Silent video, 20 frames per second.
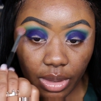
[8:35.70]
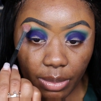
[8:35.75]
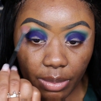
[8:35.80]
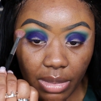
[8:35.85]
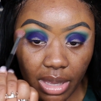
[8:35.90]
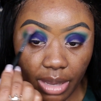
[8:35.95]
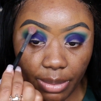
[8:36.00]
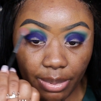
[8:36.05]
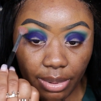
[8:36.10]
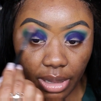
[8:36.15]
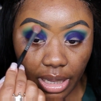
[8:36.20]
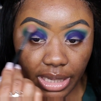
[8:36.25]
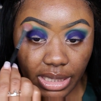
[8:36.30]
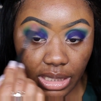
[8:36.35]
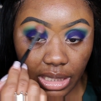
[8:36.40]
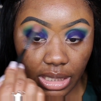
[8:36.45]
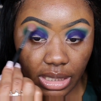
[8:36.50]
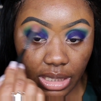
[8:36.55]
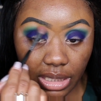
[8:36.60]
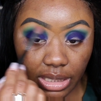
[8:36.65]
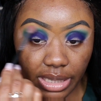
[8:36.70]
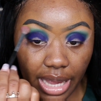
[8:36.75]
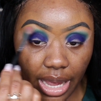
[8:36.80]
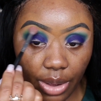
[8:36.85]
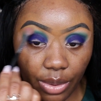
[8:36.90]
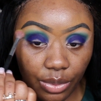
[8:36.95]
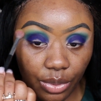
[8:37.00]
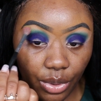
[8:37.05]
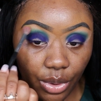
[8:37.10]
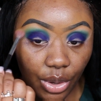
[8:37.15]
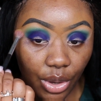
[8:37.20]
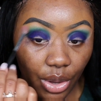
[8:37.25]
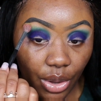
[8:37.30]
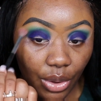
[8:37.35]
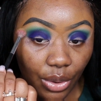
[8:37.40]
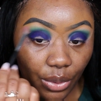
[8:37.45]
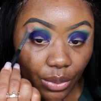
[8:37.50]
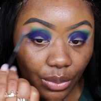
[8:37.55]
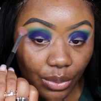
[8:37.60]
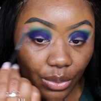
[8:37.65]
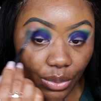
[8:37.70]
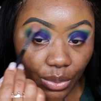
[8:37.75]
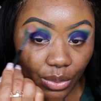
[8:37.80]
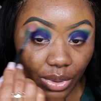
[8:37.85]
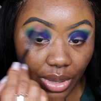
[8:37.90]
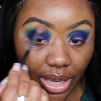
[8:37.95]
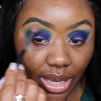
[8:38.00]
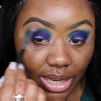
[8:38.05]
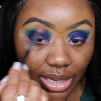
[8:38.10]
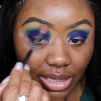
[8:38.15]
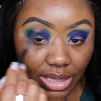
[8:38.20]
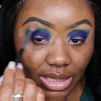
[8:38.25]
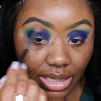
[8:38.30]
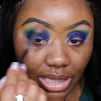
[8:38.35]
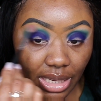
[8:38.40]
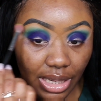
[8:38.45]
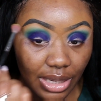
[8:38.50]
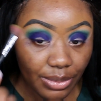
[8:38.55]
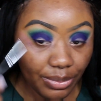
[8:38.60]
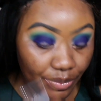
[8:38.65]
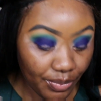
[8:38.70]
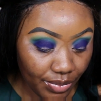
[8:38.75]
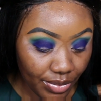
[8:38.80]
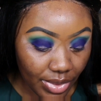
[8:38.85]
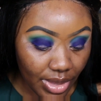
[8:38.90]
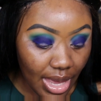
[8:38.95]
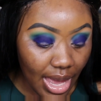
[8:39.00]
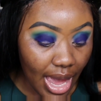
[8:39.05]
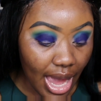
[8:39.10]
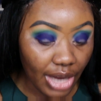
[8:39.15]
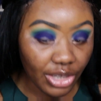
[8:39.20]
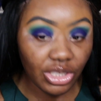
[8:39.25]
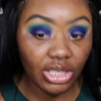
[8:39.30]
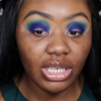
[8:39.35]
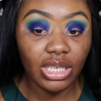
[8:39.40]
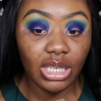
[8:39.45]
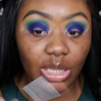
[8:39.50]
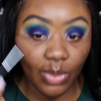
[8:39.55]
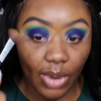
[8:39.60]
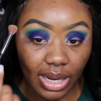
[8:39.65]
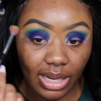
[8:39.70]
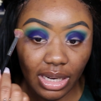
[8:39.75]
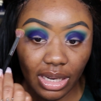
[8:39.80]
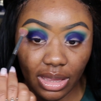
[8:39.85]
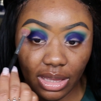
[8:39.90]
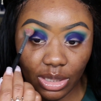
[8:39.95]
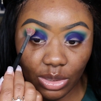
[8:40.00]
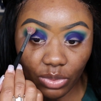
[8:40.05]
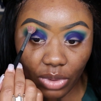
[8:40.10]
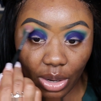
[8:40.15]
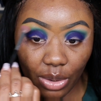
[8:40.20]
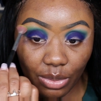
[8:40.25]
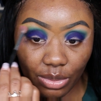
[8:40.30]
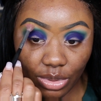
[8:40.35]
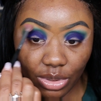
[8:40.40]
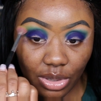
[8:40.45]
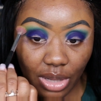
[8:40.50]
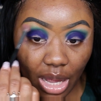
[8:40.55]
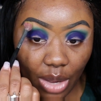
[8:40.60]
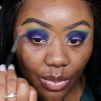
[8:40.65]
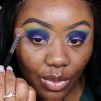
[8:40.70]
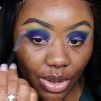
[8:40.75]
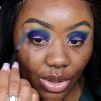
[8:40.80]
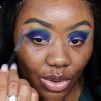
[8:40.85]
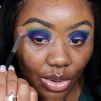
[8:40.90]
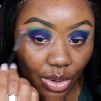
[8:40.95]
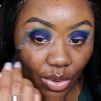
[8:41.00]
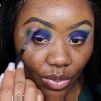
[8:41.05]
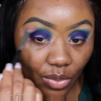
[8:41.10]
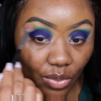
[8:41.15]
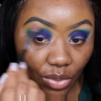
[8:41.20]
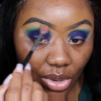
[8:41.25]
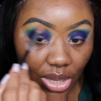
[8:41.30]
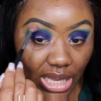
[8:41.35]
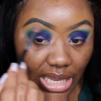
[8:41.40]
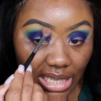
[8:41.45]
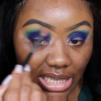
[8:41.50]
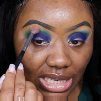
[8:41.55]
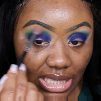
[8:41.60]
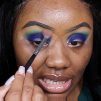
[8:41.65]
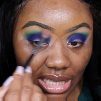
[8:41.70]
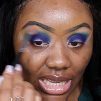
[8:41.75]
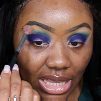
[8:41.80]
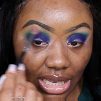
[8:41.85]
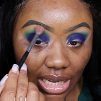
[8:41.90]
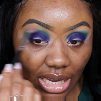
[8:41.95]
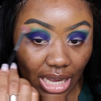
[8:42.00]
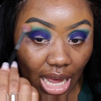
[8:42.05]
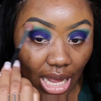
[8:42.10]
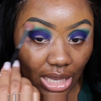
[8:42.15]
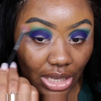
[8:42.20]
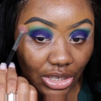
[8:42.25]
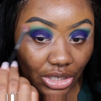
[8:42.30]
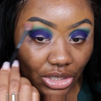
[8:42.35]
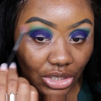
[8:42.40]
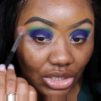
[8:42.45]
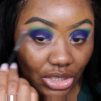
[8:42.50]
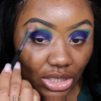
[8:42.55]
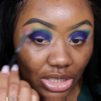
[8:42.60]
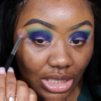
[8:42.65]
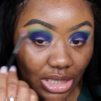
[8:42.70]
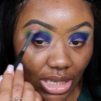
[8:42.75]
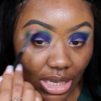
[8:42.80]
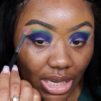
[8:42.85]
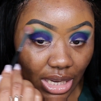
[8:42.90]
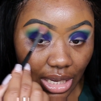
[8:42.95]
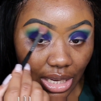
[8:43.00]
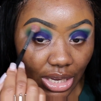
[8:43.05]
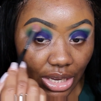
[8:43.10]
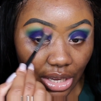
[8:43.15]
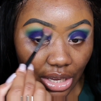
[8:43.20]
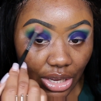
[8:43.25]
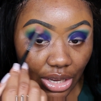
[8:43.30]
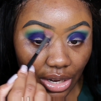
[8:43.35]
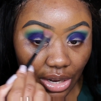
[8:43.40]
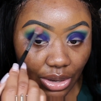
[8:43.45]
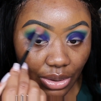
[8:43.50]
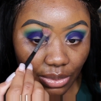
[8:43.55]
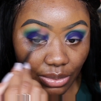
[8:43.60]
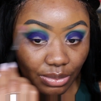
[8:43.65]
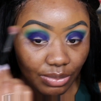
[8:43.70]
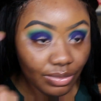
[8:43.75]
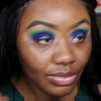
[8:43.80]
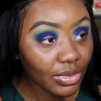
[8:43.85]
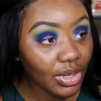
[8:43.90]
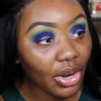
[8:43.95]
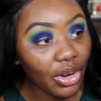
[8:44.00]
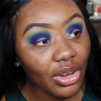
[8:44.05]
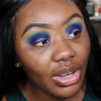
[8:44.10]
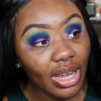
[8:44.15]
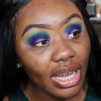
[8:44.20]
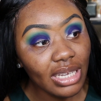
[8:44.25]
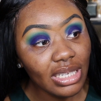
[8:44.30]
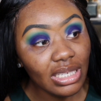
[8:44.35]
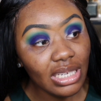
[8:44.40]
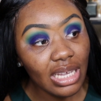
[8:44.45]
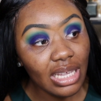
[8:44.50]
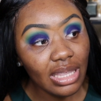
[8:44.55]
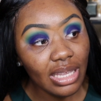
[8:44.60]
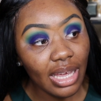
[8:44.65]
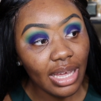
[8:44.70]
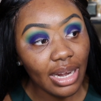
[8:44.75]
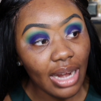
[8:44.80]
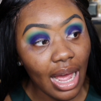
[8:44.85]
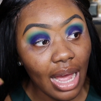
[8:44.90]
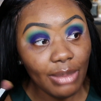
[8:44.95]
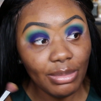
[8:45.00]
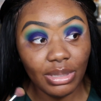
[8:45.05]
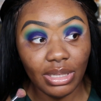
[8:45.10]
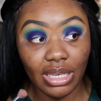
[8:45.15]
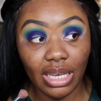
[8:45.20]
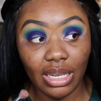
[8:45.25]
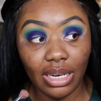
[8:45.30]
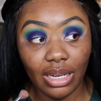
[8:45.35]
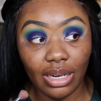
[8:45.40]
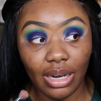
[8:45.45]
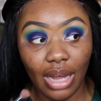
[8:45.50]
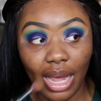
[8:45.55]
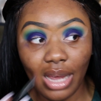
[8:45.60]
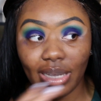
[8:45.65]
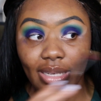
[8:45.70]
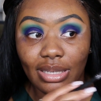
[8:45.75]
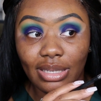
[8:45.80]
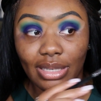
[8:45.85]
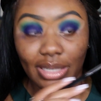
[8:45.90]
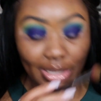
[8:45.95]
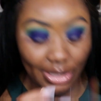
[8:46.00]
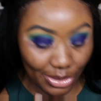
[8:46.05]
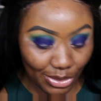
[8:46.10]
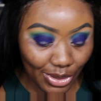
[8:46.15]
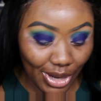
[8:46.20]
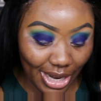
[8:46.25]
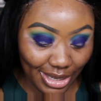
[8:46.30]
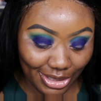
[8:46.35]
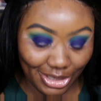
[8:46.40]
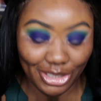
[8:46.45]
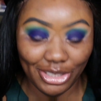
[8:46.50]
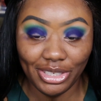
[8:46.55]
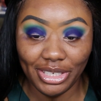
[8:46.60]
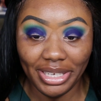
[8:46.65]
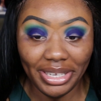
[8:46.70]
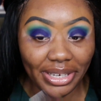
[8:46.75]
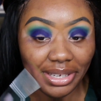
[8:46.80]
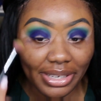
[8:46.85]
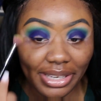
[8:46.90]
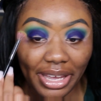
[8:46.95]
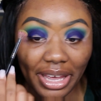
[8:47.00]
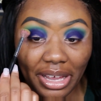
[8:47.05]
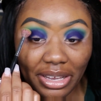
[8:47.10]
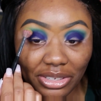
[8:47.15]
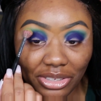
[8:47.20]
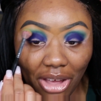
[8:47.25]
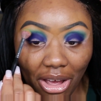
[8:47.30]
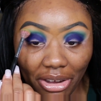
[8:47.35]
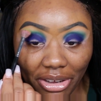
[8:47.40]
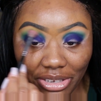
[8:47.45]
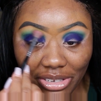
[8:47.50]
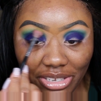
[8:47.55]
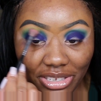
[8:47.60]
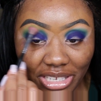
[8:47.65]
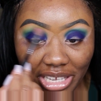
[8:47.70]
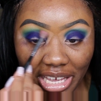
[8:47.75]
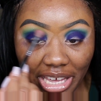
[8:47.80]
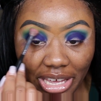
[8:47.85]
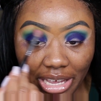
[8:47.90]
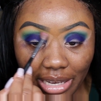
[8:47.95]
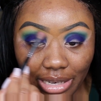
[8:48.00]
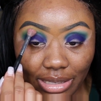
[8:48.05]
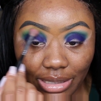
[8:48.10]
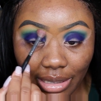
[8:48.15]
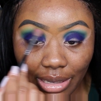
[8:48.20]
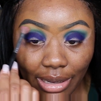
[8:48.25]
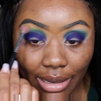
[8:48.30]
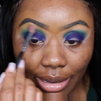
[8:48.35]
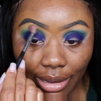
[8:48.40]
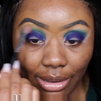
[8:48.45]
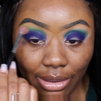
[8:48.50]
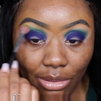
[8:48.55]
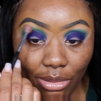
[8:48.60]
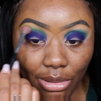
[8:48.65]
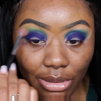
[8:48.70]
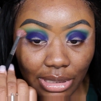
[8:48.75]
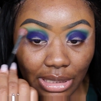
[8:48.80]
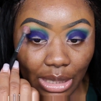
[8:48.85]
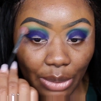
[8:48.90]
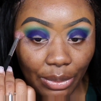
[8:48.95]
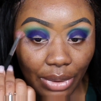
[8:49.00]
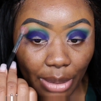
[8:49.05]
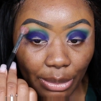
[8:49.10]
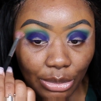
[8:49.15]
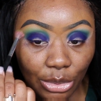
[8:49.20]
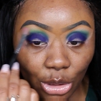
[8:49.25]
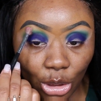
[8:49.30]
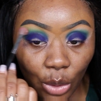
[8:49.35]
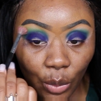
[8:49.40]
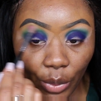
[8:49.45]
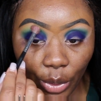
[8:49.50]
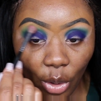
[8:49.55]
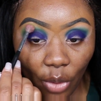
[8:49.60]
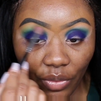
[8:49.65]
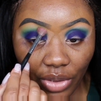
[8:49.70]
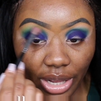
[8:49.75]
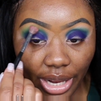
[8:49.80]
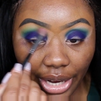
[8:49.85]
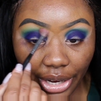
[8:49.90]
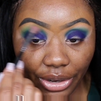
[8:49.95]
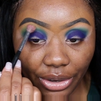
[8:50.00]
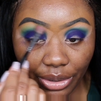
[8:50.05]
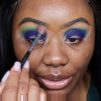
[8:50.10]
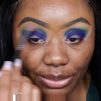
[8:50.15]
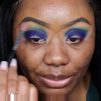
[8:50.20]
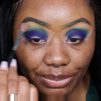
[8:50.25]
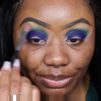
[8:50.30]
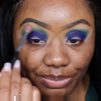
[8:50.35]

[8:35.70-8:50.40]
me placing this down. Ooh, yes, see. Actually, this is why I did this route. So that way you can really see the colors, you know? Are you guys seeing that? I'm seeing it. I can see it. You guys can see it. Yes, y'all can see it. You can see what I'm doing over there.